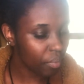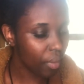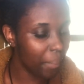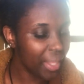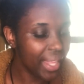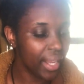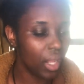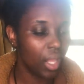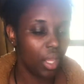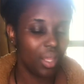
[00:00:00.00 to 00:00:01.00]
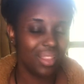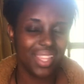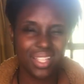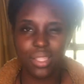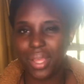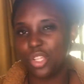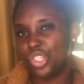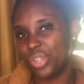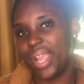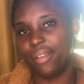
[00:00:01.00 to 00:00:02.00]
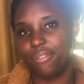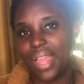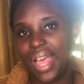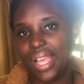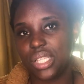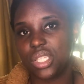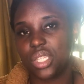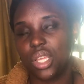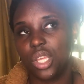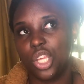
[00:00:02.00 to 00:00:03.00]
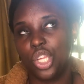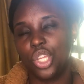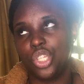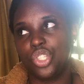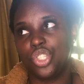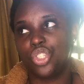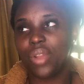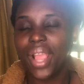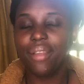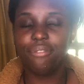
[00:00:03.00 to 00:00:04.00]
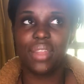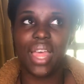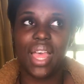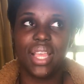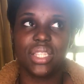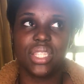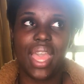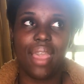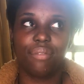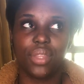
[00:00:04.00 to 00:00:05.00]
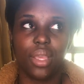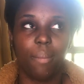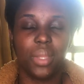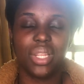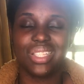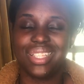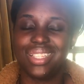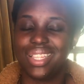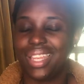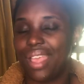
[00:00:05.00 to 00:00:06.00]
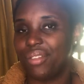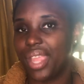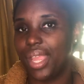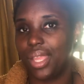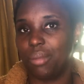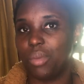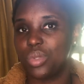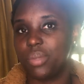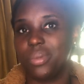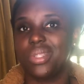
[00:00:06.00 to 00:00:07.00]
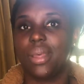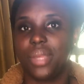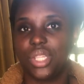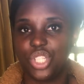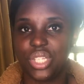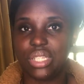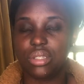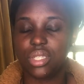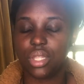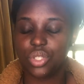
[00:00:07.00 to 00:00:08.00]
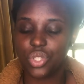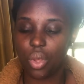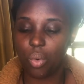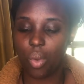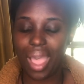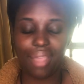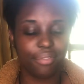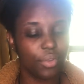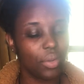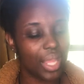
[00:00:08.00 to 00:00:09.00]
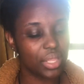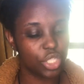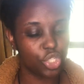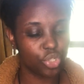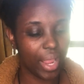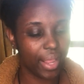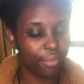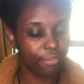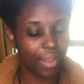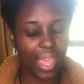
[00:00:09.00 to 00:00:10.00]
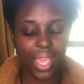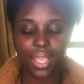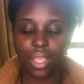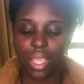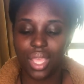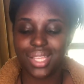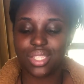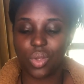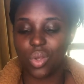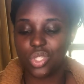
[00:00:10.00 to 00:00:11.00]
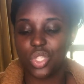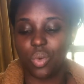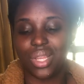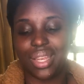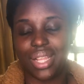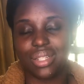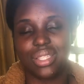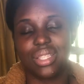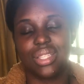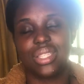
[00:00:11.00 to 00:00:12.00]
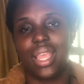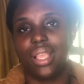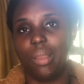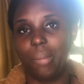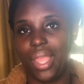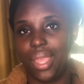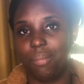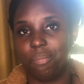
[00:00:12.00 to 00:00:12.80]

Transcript: But things about dragonflies. Dragonflies have the ability to navigate in multiple dimensions. So I feel like this dragonfly is also connected to this hanging man,